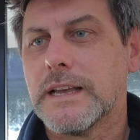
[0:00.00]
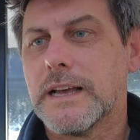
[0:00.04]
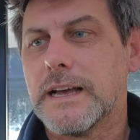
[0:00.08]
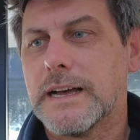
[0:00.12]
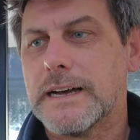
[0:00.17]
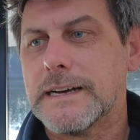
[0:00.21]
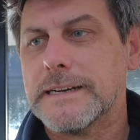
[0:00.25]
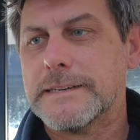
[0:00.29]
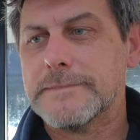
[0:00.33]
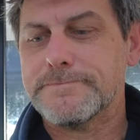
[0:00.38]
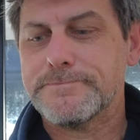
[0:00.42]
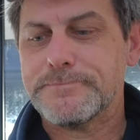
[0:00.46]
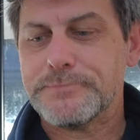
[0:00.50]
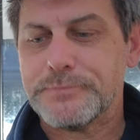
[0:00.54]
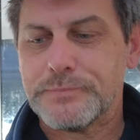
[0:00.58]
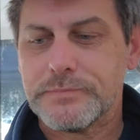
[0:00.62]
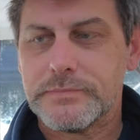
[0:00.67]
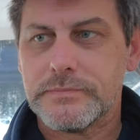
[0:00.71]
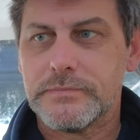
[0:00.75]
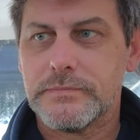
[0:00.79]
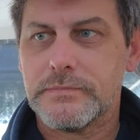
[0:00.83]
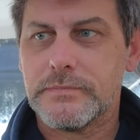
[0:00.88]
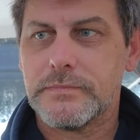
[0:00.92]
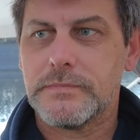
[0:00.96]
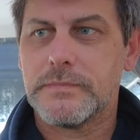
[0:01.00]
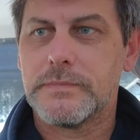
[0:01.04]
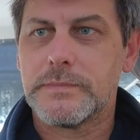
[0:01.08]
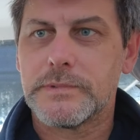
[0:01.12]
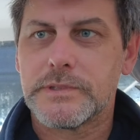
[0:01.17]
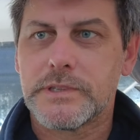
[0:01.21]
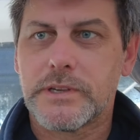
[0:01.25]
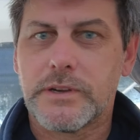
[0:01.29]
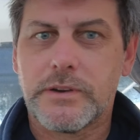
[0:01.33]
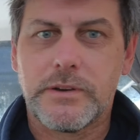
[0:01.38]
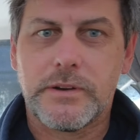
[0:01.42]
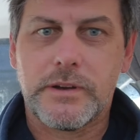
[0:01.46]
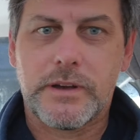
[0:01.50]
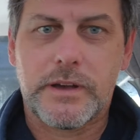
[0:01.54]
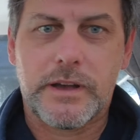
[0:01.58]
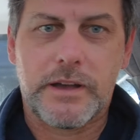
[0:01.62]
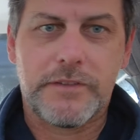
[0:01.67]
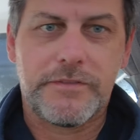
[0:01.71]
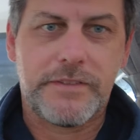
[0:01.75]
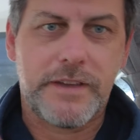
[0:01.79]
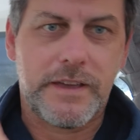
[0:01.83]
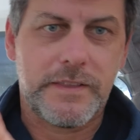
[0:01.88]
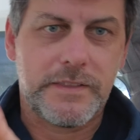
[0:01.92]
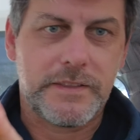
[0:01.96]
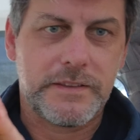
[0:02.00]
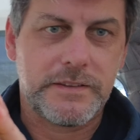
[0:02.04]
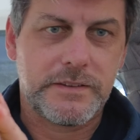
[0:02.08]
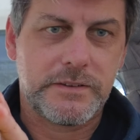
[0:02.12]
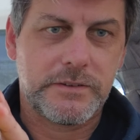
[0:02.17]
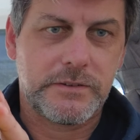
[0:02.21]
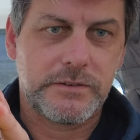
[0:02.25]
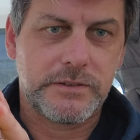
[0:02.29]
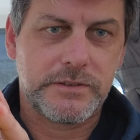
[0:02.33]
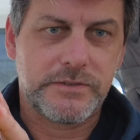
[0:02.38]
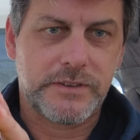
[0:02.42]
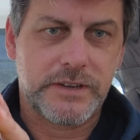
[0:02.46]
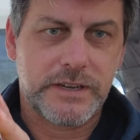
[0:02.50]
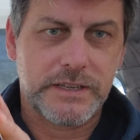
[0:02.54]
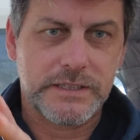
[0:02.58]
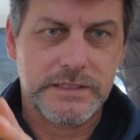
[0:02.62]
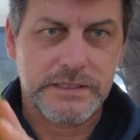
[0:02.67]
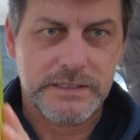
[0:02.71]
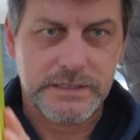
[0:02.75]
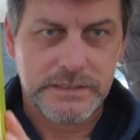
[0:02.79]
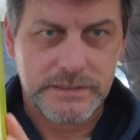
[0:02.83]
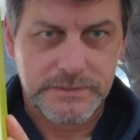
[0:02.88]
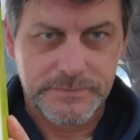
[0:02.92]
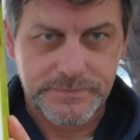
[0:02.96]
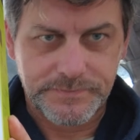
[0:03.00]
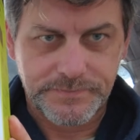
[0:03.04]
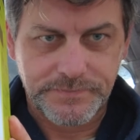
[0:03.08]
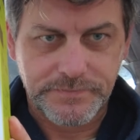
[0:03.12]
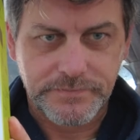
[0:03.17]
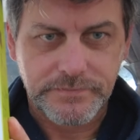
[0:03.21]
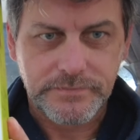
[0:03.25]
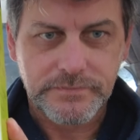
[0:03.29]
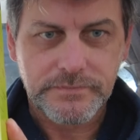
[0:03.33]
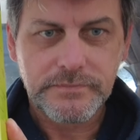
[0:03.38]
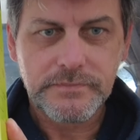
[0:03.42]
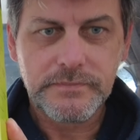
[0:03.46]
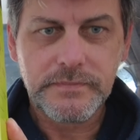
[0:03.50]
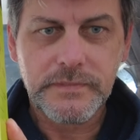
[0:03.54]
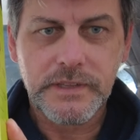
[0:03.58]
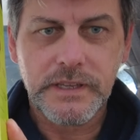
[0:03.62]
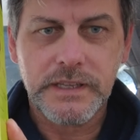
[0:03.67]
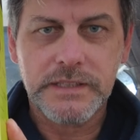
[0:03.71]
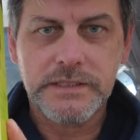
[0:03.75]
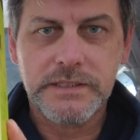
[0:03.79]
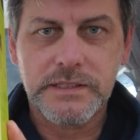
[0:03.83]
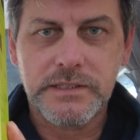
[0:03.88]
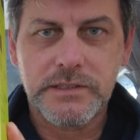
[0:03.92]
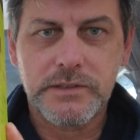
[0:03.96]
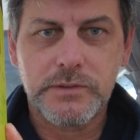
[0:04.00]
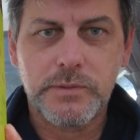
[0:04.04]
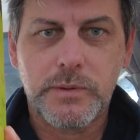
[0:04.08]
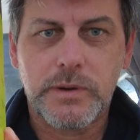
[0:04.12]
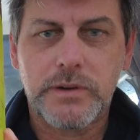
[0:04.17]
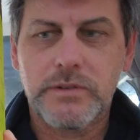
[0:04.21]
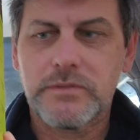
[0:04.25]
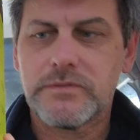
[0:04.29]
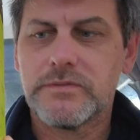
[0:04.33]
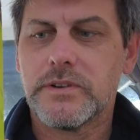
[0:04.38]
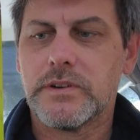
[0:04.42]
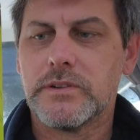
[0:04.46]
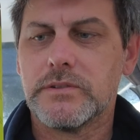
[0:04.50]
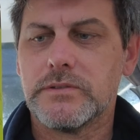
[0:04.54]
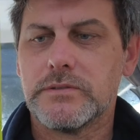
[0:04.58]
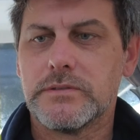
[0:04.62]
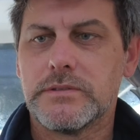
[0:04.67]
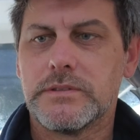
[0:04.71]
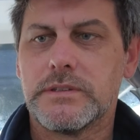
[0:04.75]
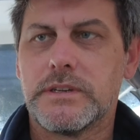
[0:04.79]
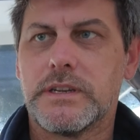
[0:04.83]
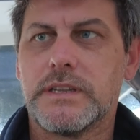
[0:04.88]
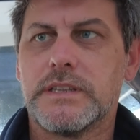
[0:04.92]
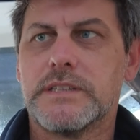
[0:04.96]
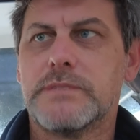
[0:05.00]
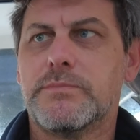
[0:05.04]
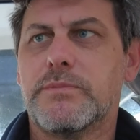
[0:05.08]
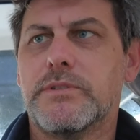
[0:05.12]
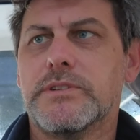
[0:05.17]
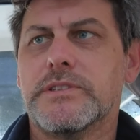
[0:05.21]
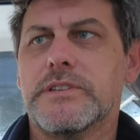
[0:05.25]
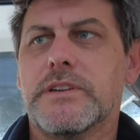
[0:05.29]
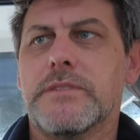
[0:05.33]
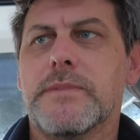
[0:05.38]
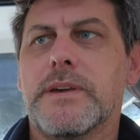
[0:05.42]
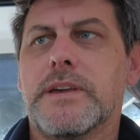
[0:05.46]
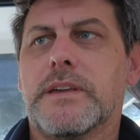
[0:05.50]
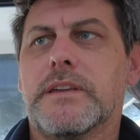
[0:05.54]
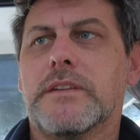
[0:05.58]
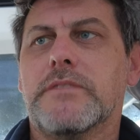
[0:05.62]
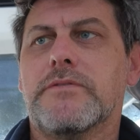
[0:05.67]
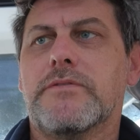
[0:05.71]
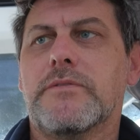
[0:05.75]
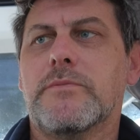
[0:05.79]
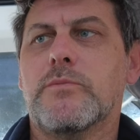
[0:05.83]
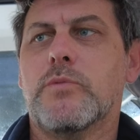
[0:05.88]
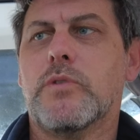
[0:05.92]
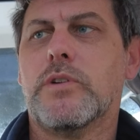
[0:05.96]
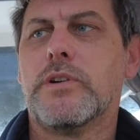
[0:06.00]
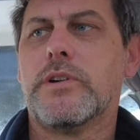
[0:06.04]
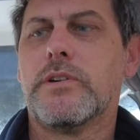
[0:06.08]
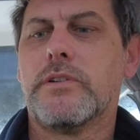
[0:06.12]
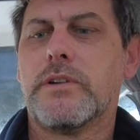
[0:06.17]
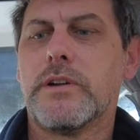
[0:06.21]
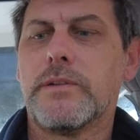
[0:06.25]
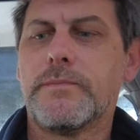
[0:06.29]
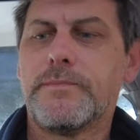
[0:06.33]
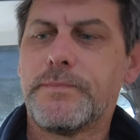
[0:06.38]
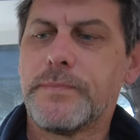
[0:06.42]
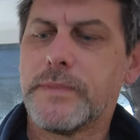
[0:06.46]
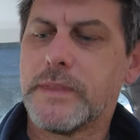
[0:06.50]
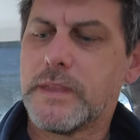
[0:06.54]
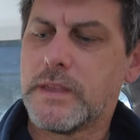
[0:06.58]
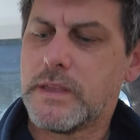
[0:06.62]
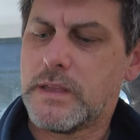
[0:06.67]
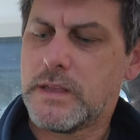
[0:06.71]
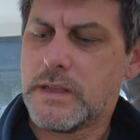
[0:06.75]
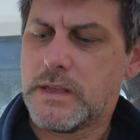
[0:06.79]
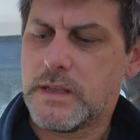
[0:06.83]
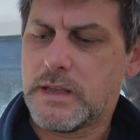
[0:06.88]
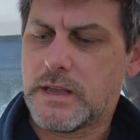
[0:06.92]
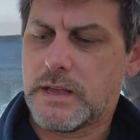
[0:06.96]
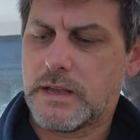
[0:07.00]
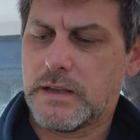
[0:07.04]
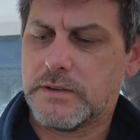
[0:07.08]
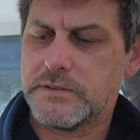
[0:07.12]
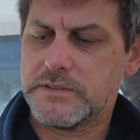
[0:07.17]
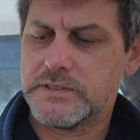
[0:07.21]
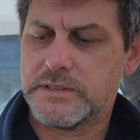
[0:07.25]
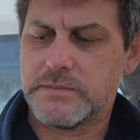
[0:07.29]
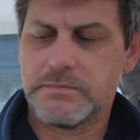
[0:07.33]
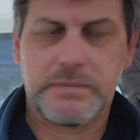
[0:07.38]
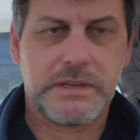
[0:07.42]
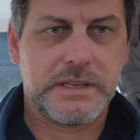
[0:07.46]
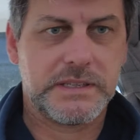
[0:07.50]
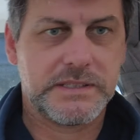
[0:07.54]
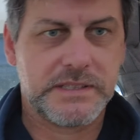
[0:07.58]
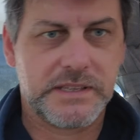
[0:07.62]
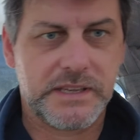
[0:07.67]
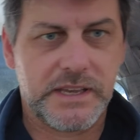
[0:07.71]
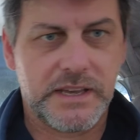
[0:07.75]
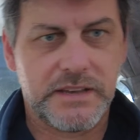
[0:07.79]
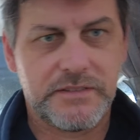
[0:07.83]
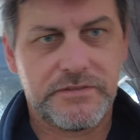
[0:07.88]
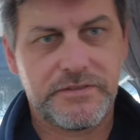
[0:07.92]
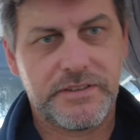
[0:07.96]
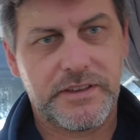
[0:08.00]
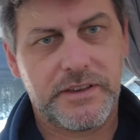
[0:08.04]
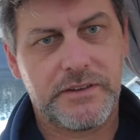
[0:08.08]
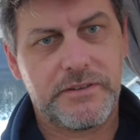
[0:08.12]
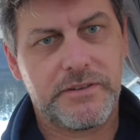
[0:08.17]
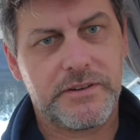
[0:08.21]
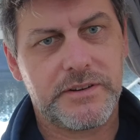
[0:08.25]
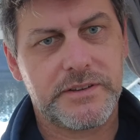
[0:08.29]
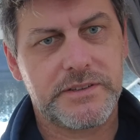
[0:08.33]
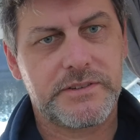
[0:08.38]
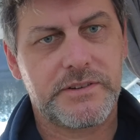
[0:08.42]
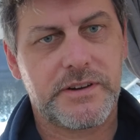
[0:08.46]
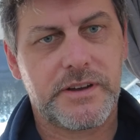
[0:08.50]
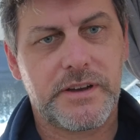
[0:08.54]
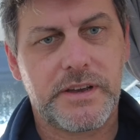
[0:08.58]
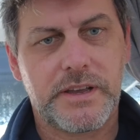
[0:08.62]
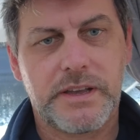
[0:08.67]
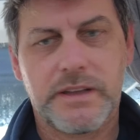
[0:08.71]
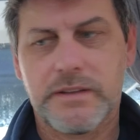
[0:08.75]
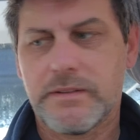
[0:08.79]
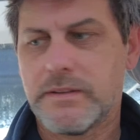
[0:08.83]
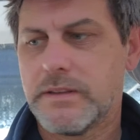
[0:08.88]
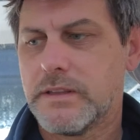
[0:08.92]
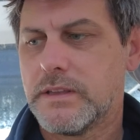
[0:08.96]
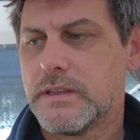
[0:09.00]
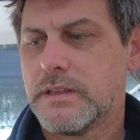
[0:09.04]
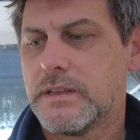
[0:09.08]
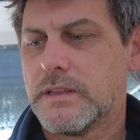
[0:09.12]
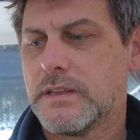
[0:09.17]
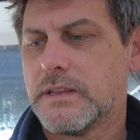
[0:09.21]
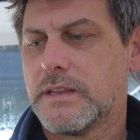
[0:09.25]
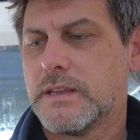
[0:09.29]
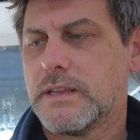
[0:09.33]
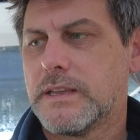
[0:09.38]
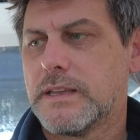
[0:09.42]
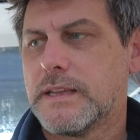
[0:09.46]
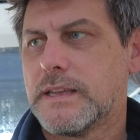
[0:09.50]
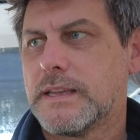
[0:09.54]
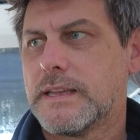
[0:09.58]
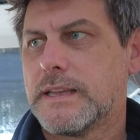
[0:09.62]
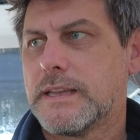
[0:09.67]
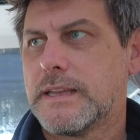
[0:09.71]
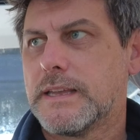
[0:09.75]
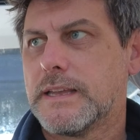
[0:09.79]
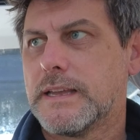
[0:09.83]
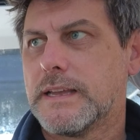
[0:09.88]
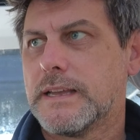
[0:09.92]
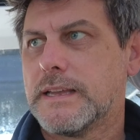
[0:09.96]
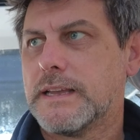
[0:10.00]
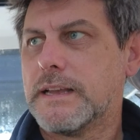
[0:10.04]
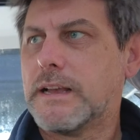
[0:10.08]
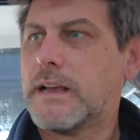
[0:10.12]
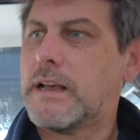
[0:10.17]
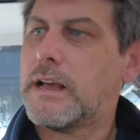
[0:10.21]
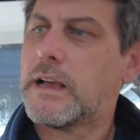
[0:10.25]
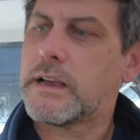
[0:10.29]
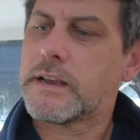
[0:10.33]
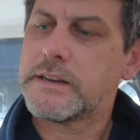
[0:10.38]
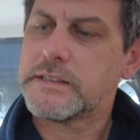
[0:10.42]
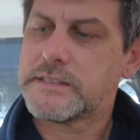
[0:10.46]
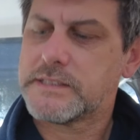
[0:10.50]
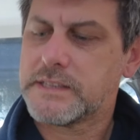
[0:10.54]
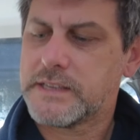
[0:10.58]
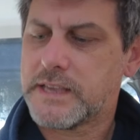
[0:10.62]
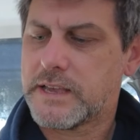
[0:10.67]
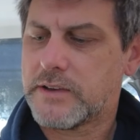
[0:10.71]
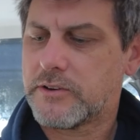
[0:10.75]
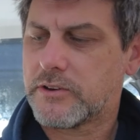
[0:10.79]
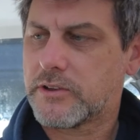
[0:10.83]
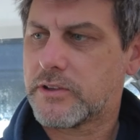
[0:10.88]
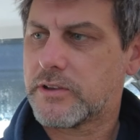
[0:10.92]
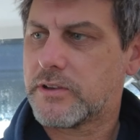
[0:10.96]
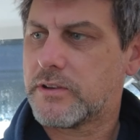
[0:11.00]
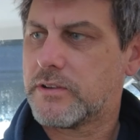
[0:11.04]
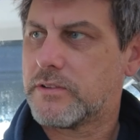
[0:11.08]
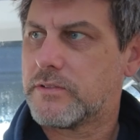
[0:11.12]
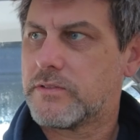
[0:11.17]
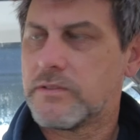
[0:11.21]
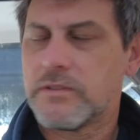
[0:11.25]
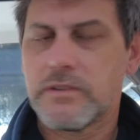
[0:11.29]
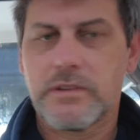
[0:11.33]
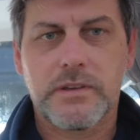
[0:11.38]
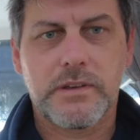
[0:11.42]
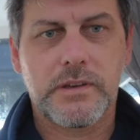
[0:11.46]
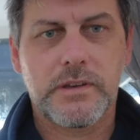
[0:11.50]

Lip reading: So I found this little device. It's a 12 volt espresso maker from Wanderer. It was at BCF here in Australia. I'm going to see how it goes.